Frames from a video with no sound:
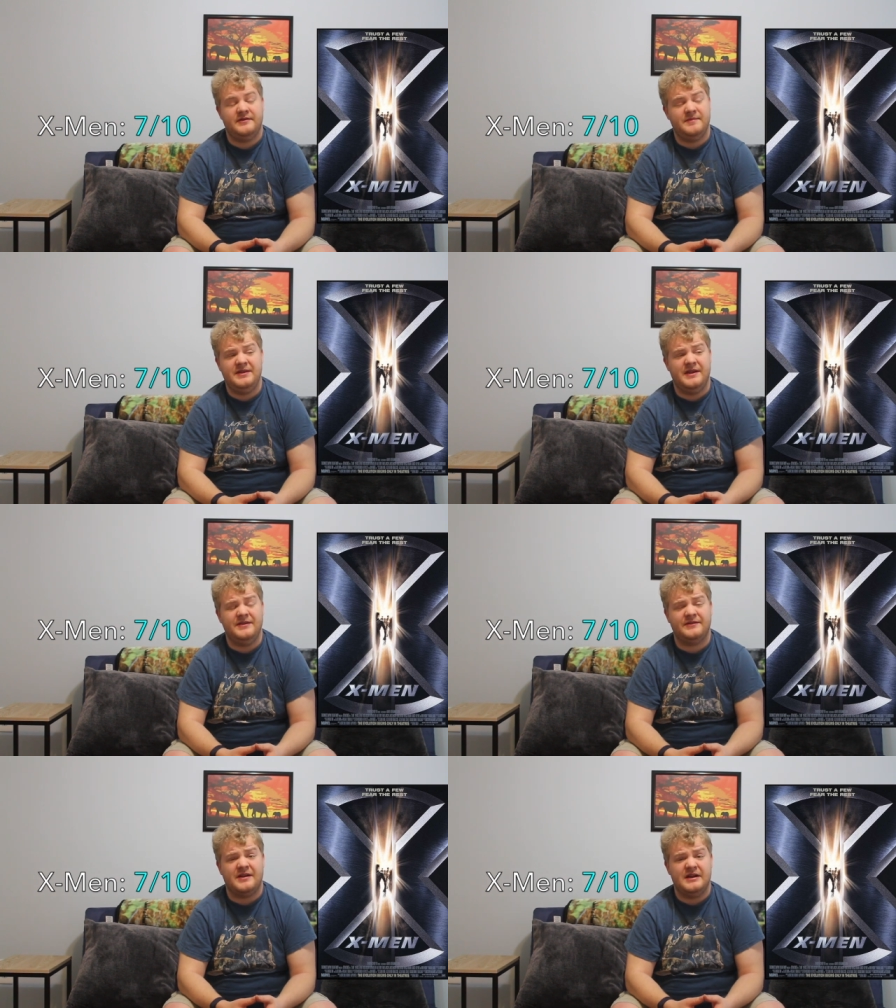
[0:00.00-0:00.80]
Some of the
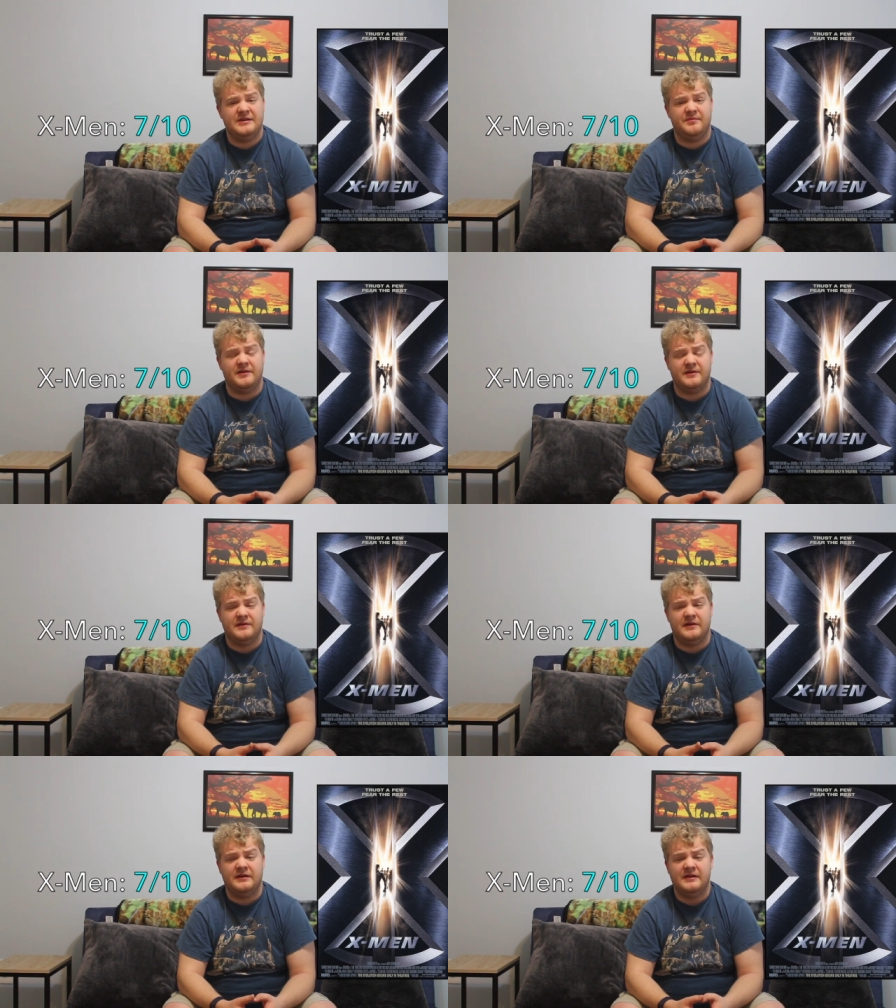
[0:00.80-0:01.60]
others are actually pretty
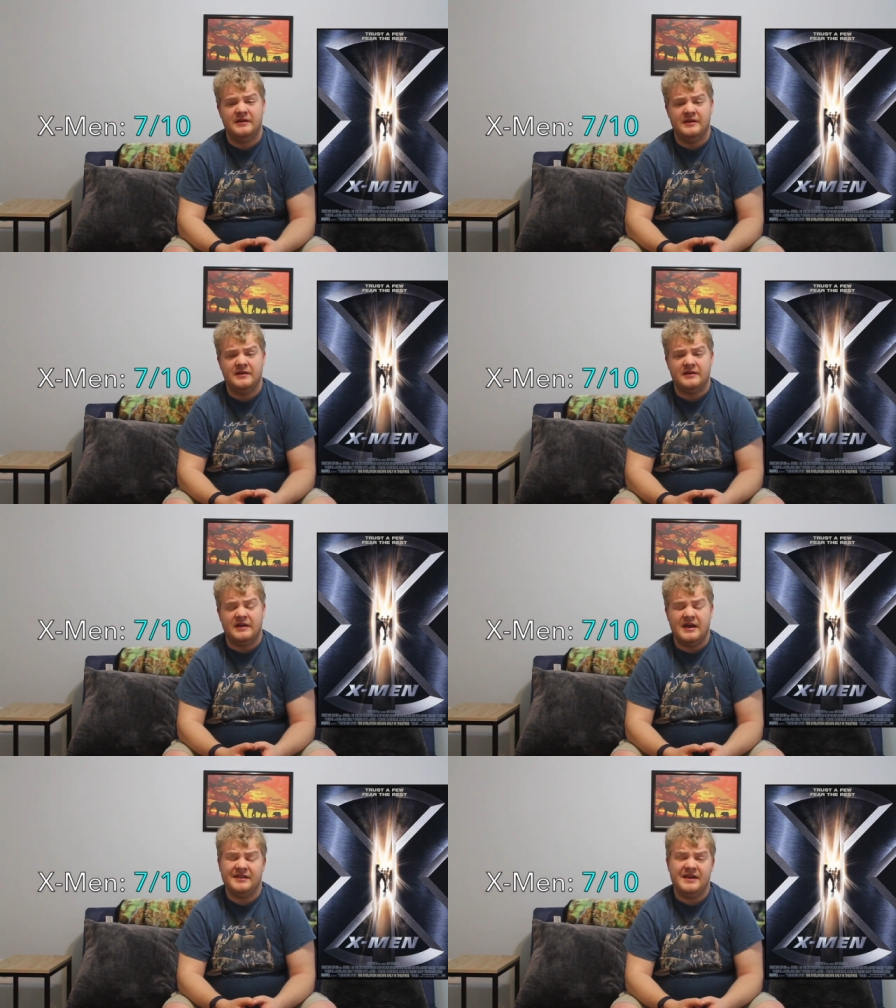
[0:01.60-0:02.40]
good.
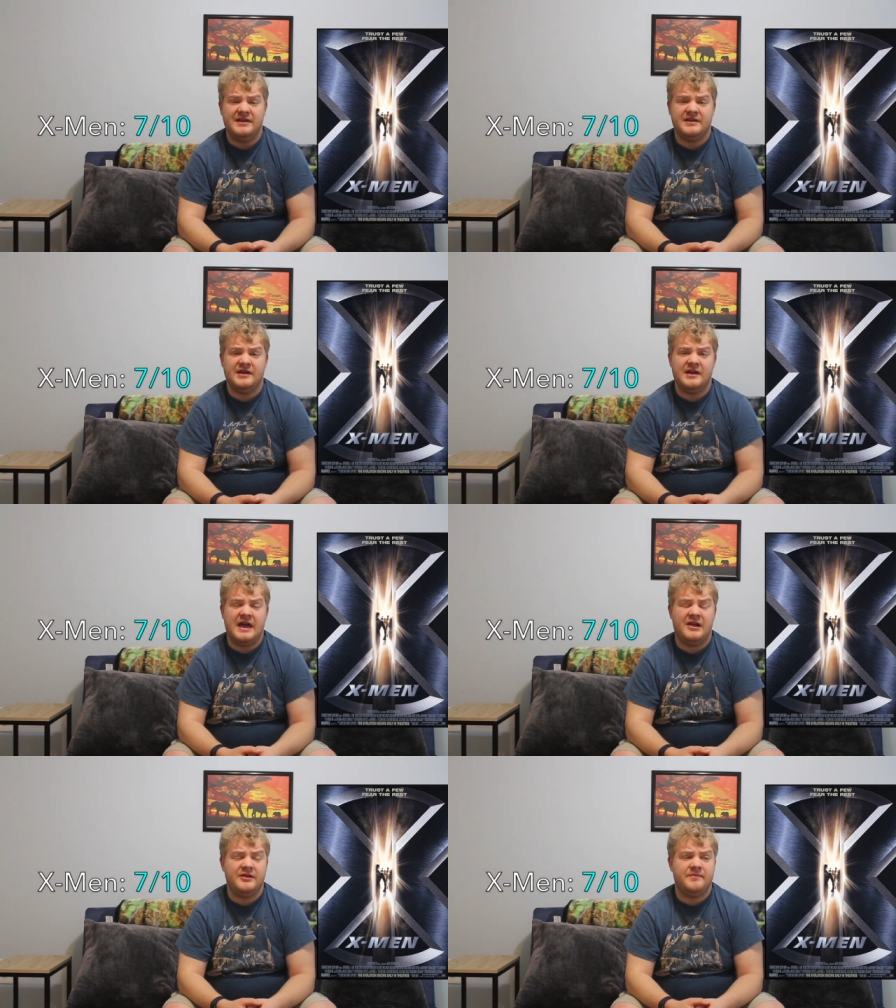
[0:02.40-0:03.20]
I like
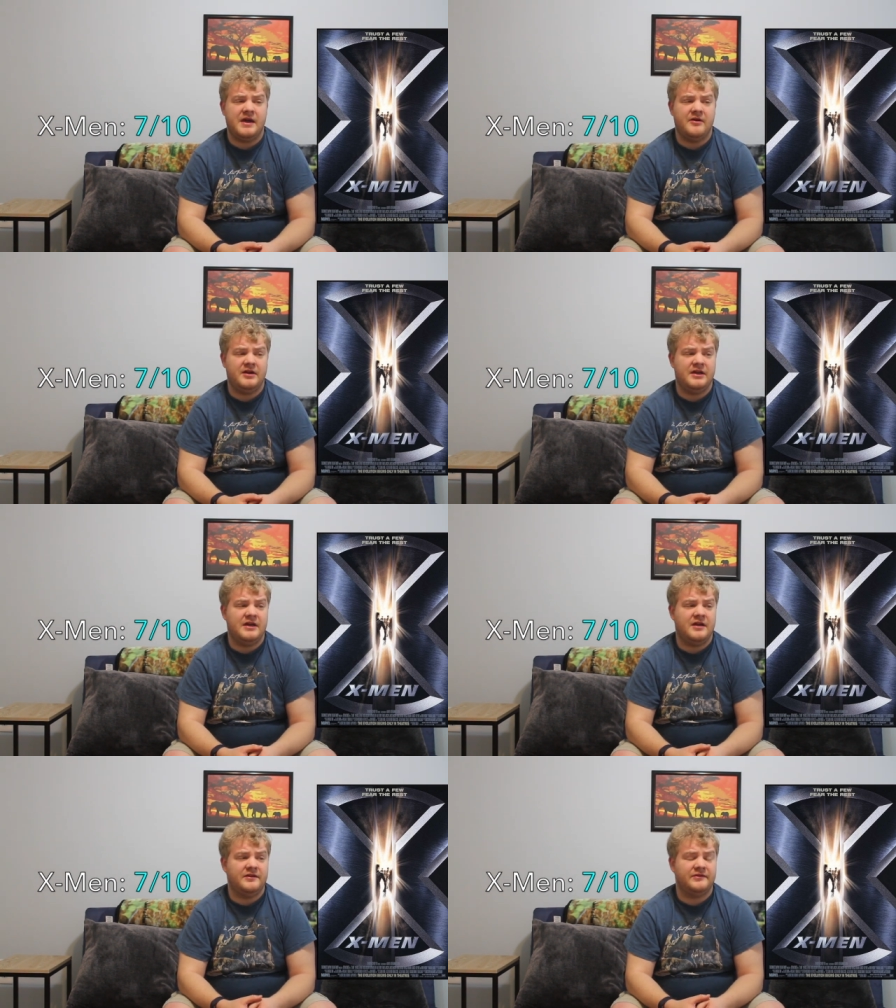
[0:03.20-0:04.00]
Halle Berry
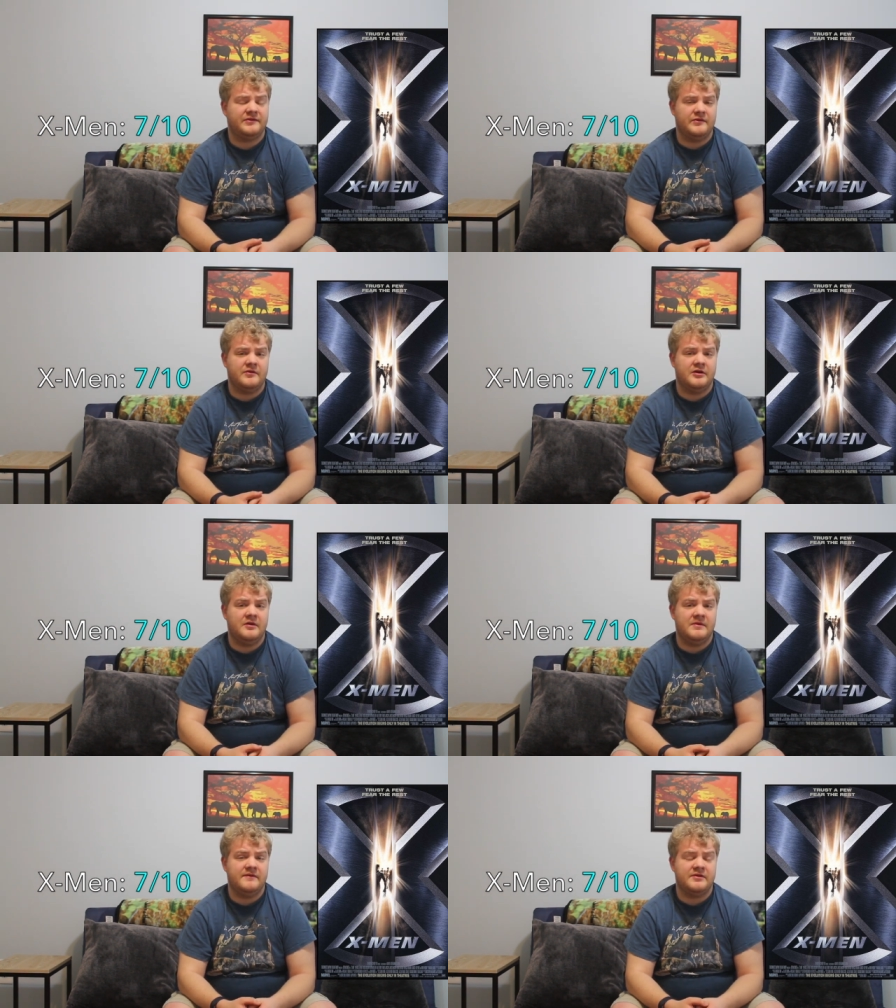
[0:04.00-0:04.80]
as
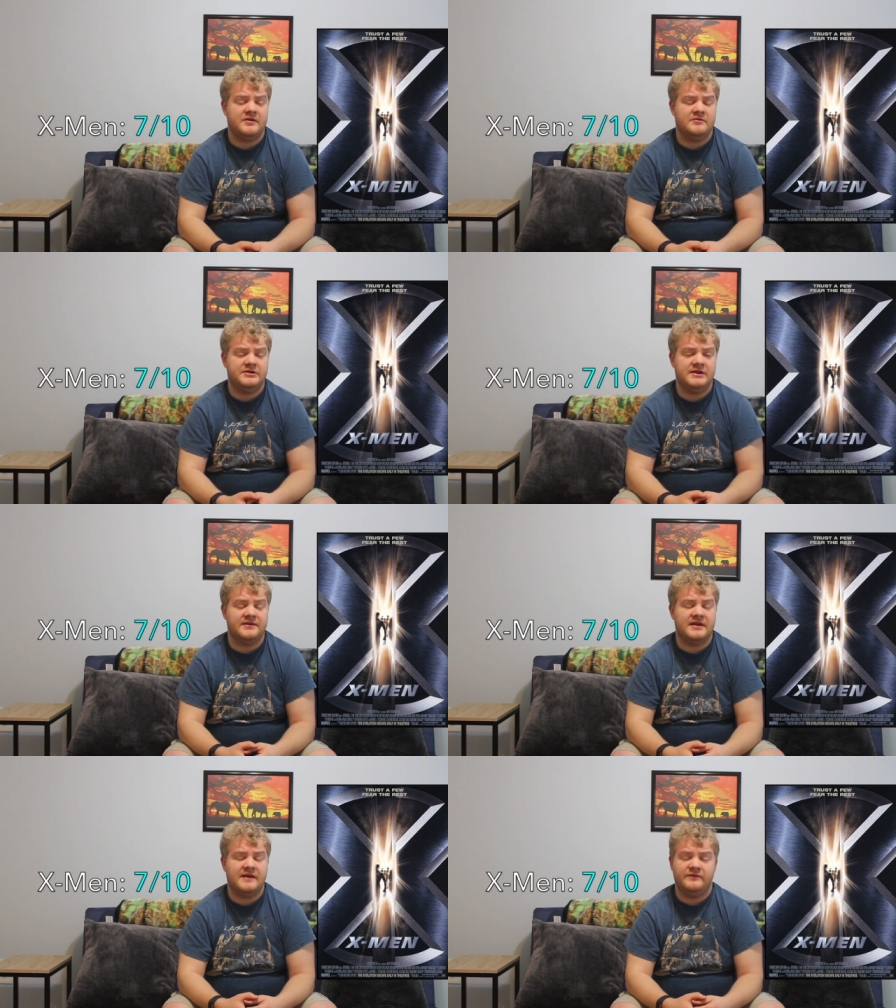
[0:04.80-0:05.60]
Storm, even though she
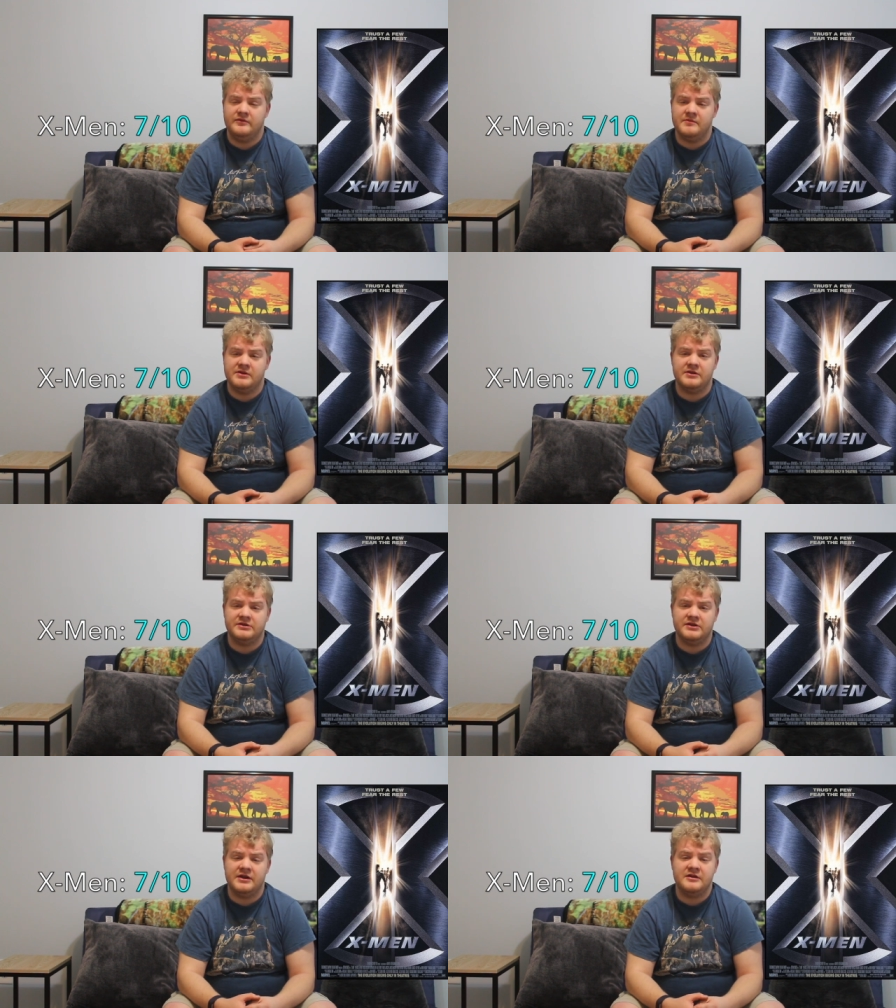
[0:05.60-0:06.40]
doesn't have too much to
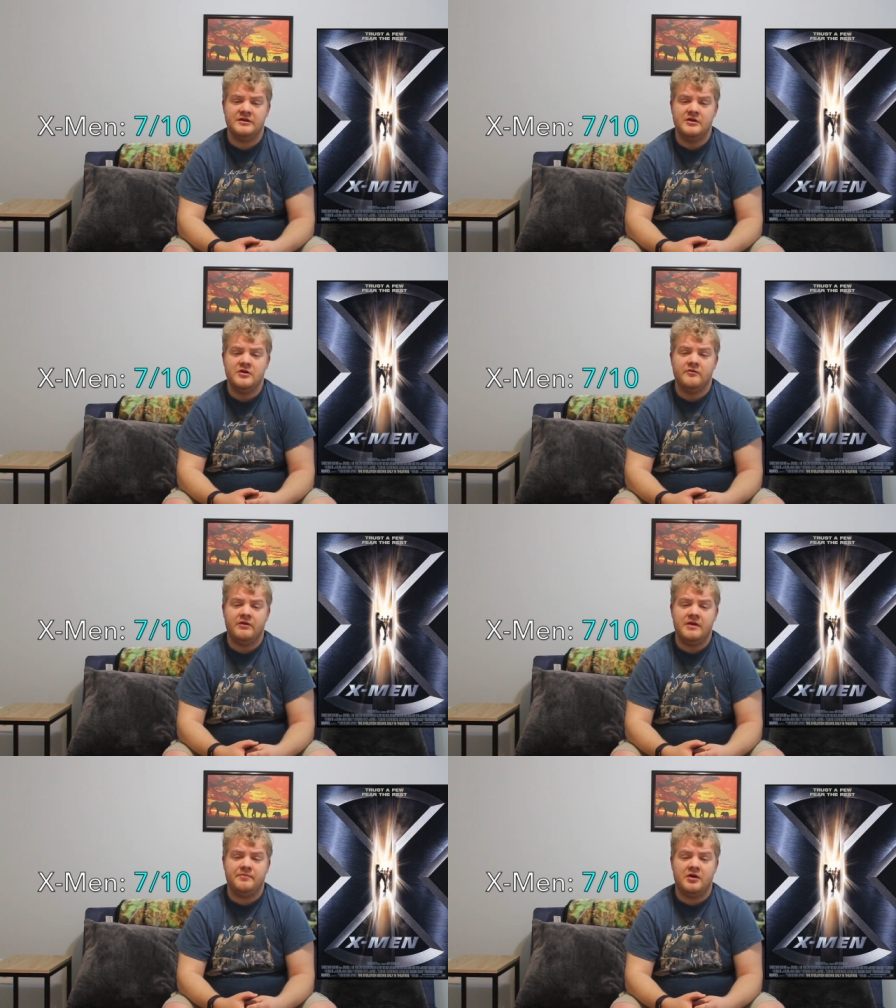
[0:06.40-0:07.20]
shine.
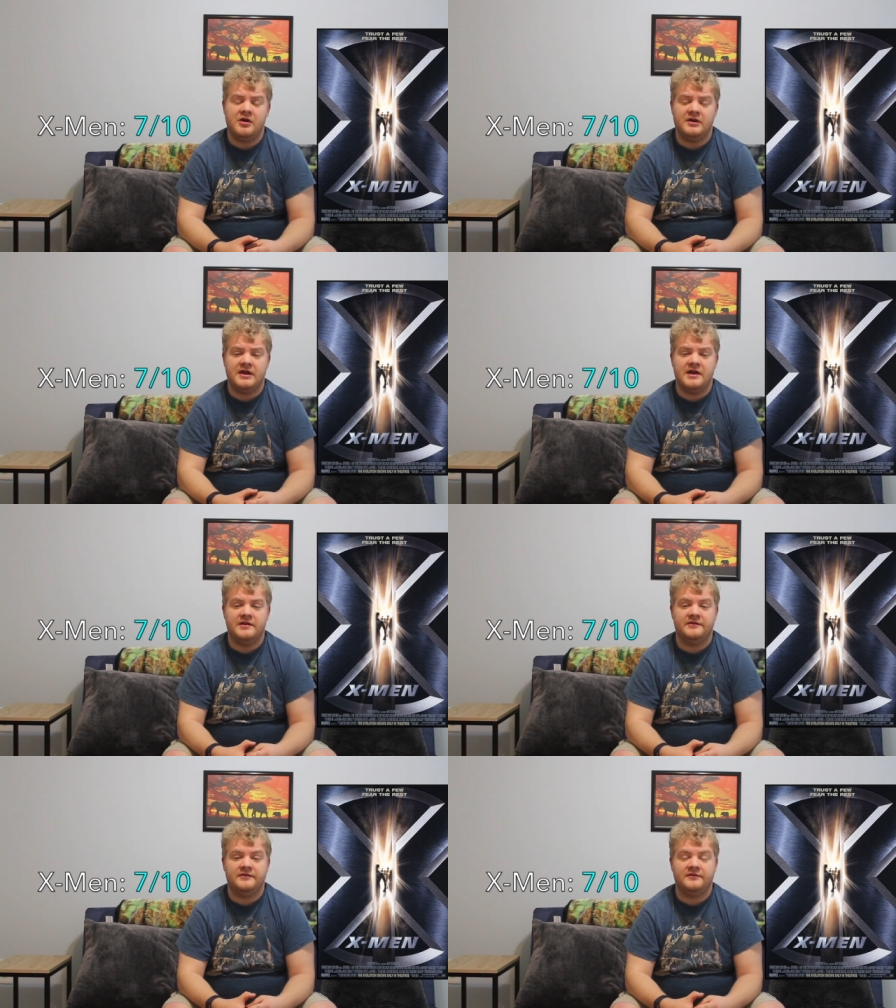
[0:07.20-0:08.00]
Ray Park
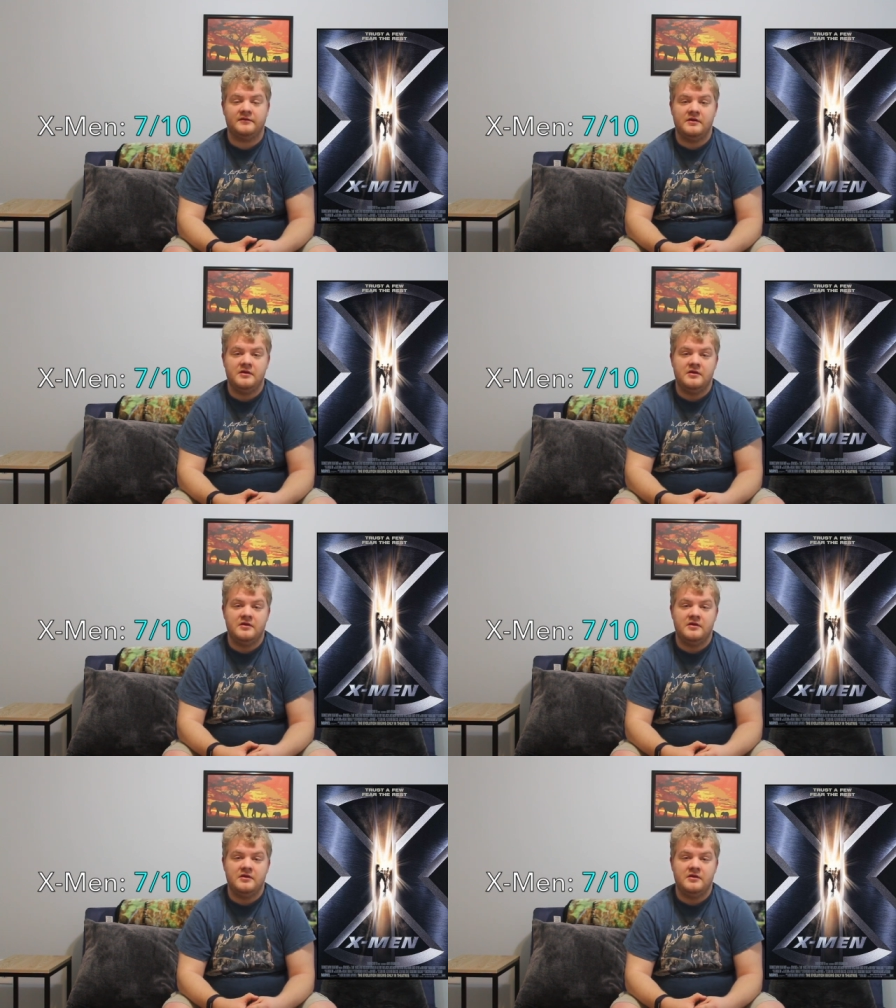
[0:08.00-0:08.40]
as